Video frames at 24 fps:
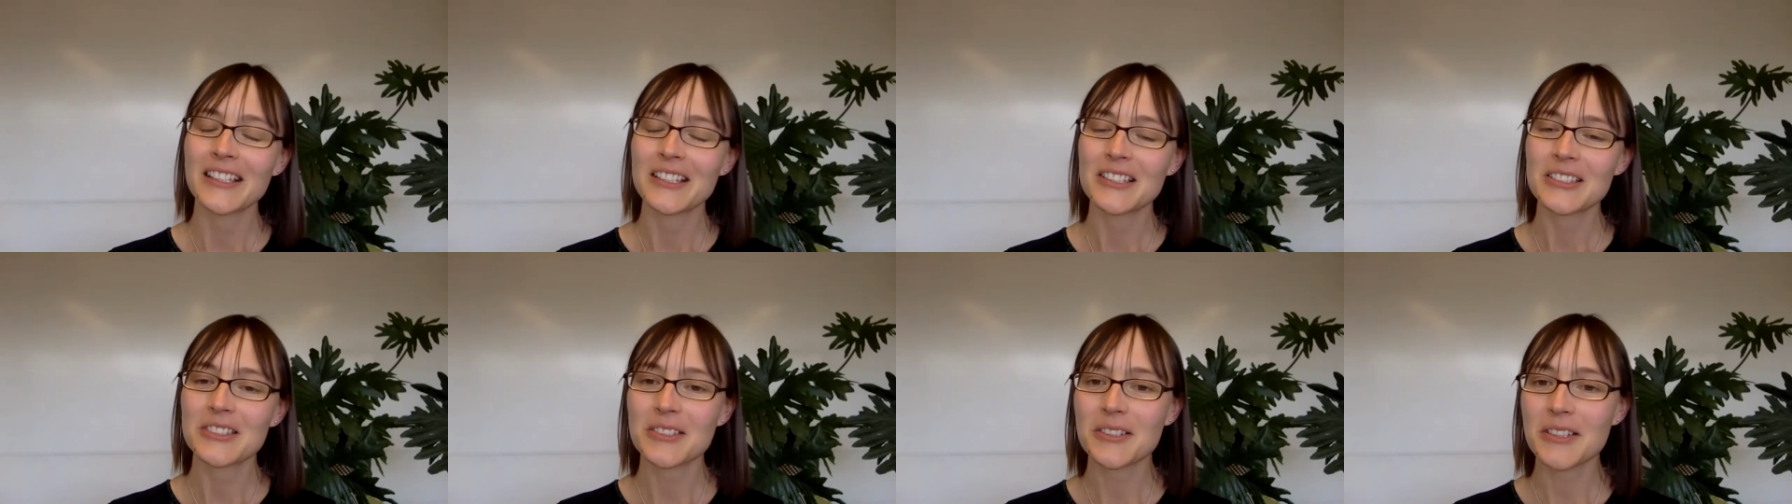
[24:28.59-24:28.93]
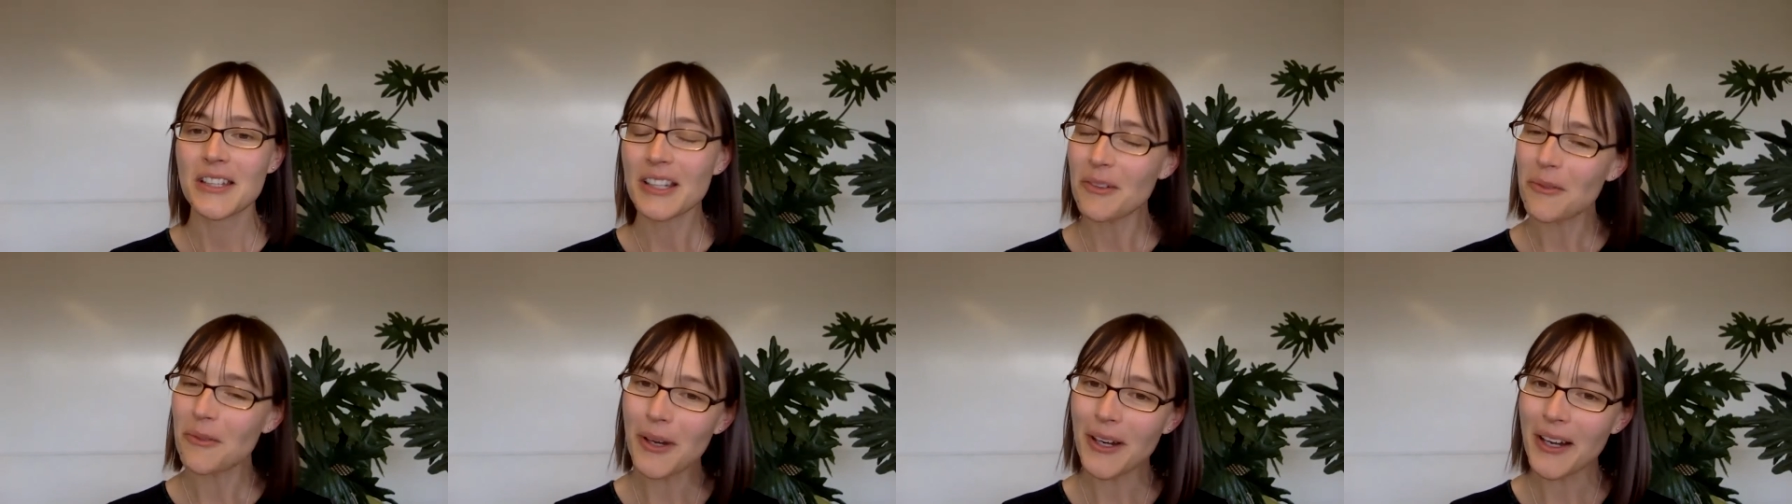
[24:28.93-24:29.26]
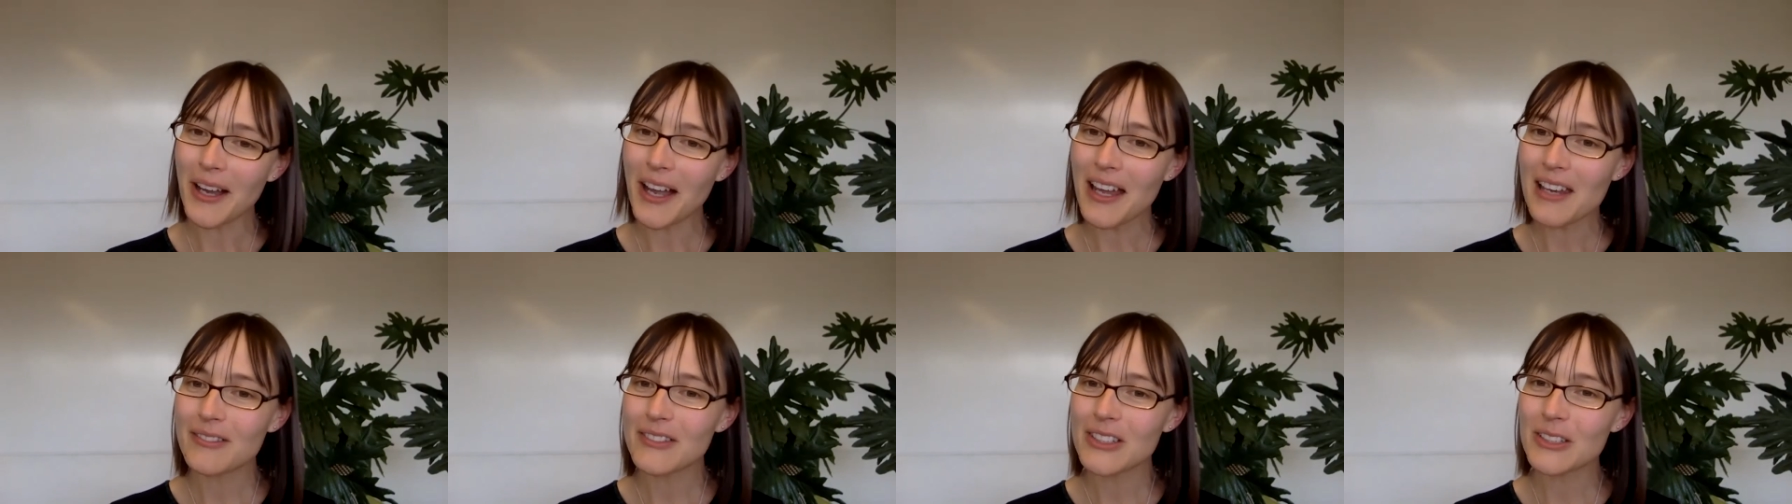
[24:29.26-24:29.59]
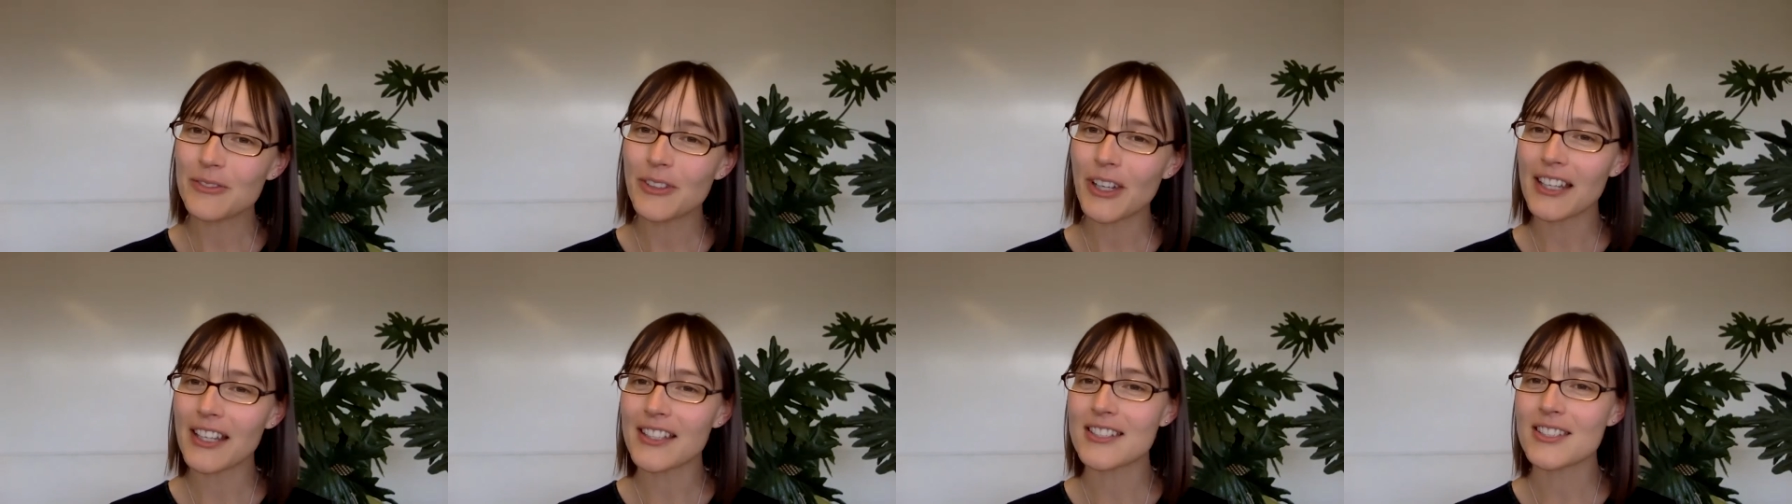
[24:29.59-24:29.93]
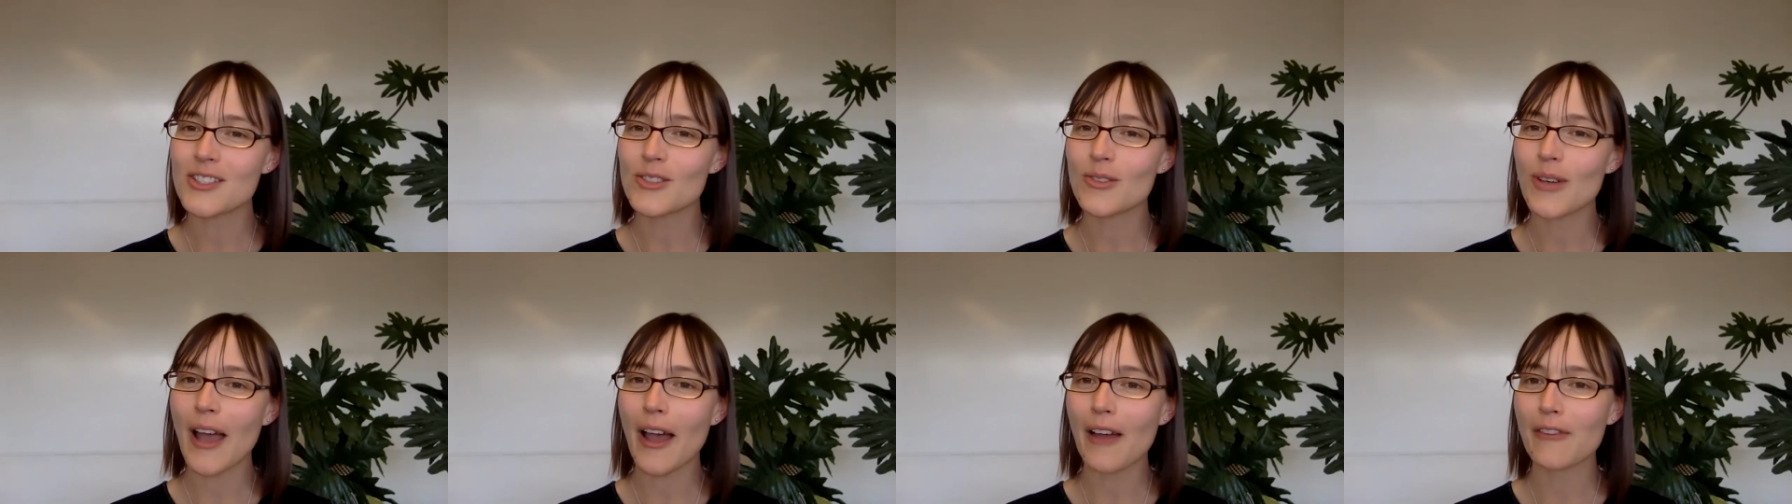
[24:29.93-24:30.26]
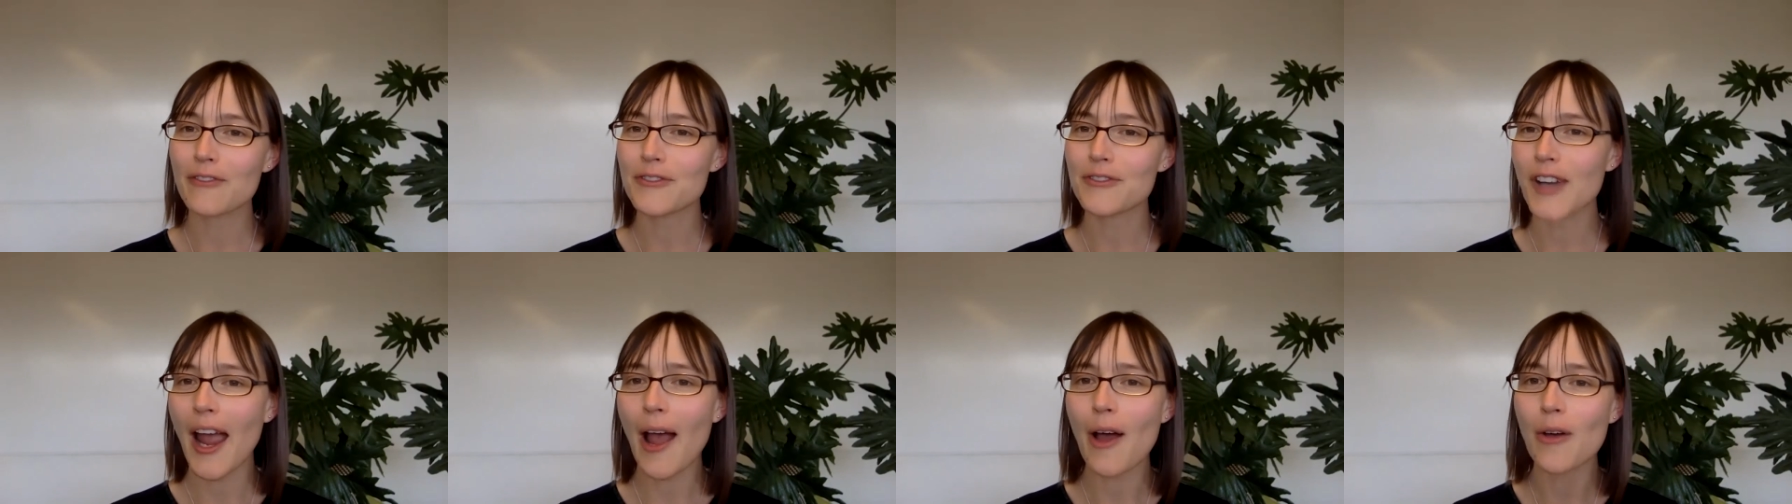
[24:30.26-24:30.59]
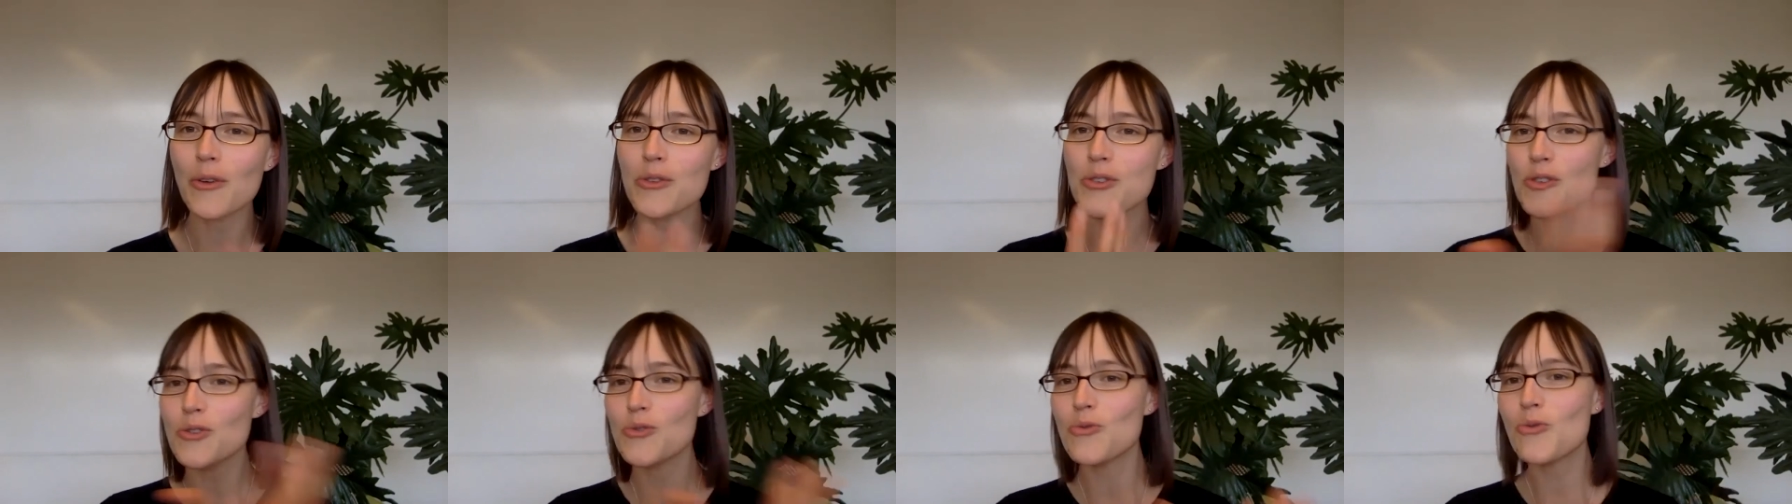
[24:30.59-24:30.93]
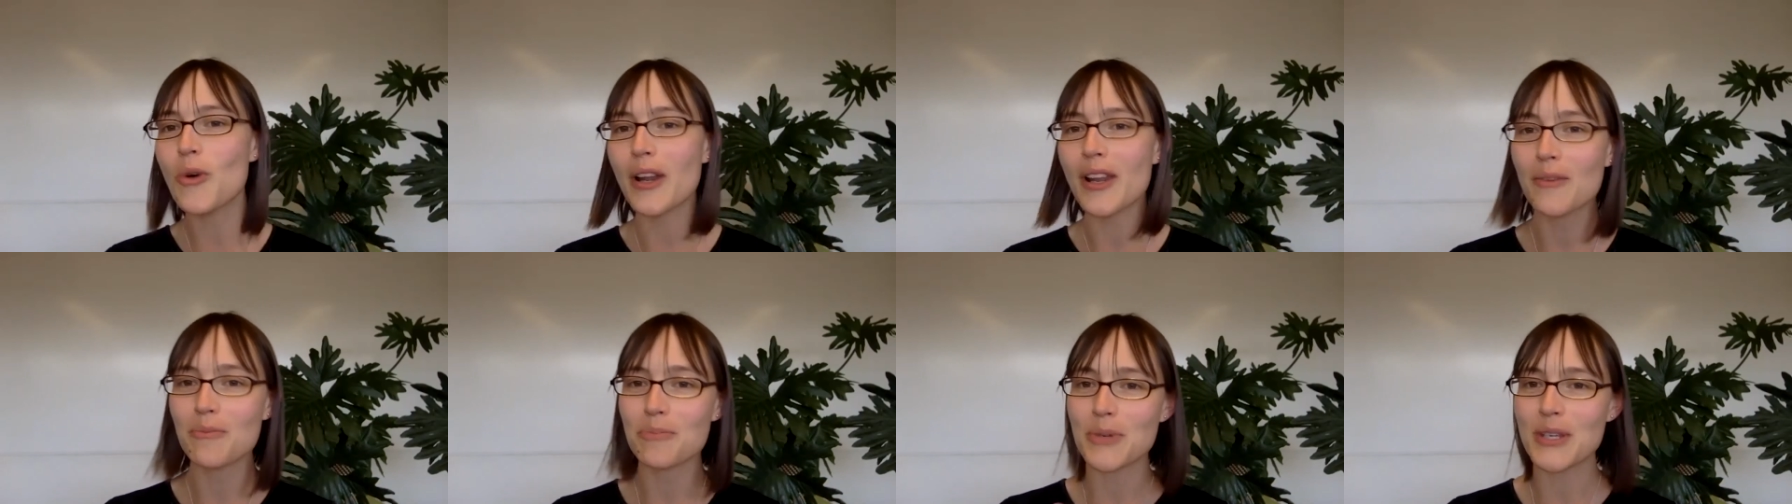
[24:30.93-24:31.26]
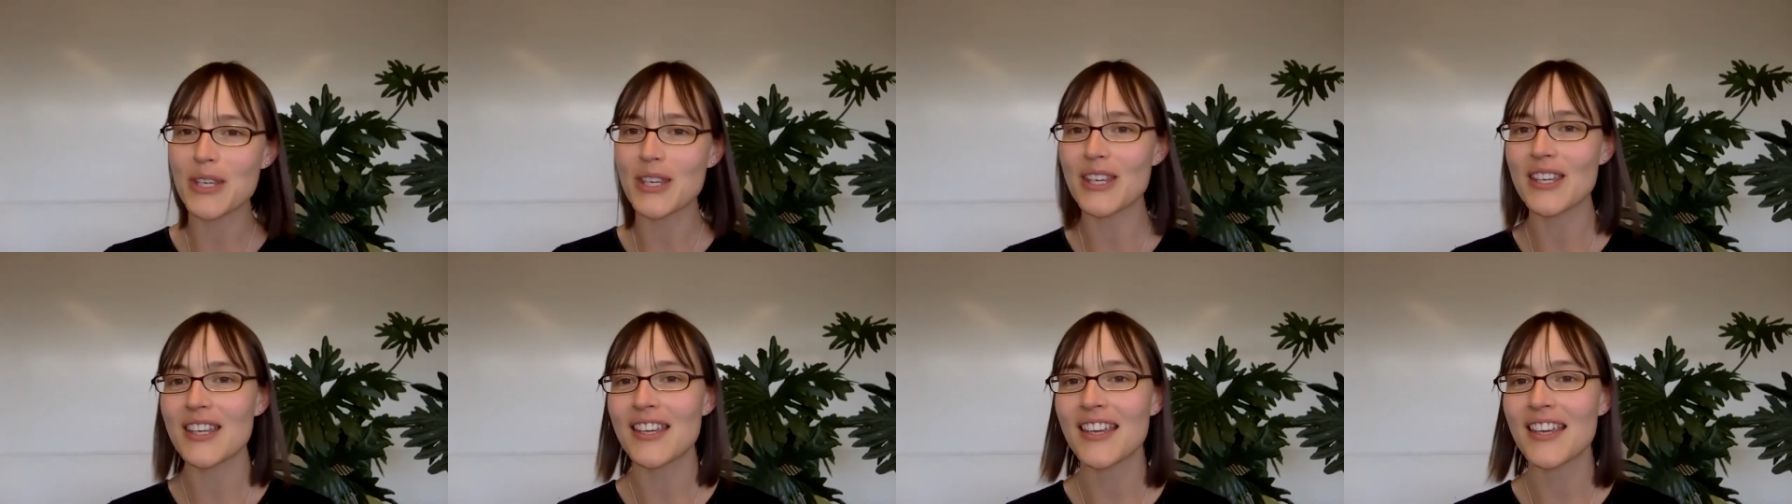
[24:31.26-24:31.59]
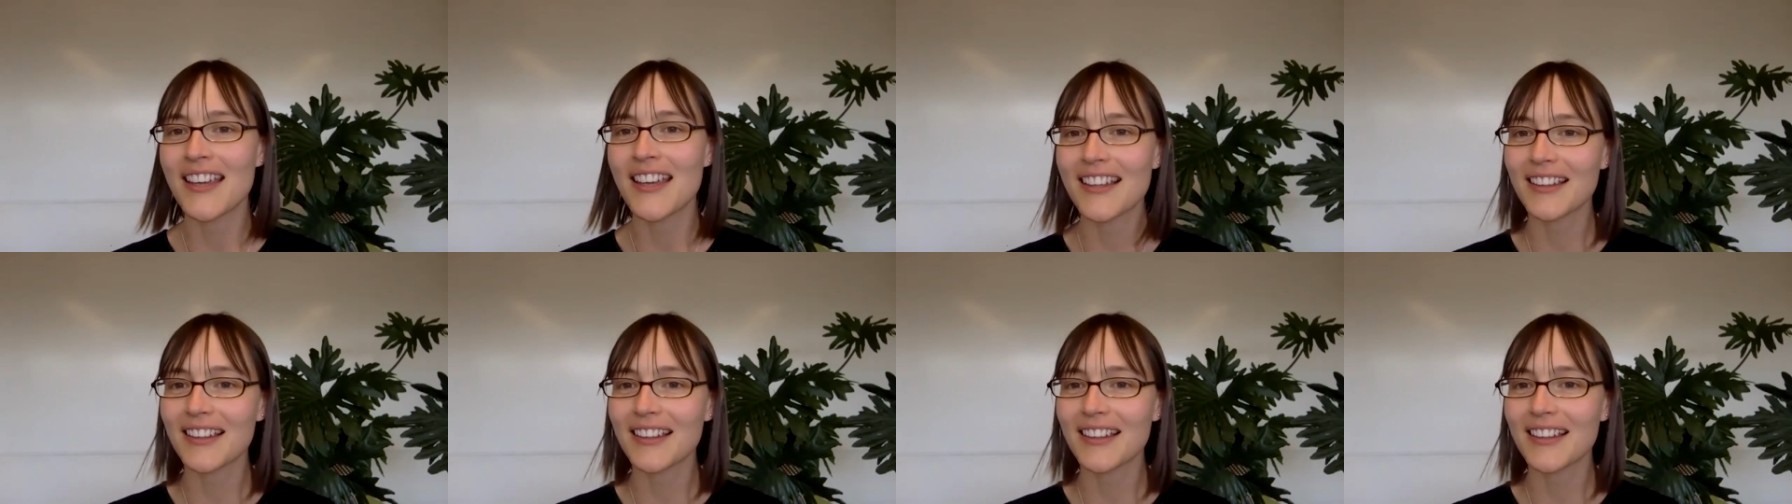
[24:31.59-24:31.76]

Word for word: so like what kind of advice do you have for how you want to be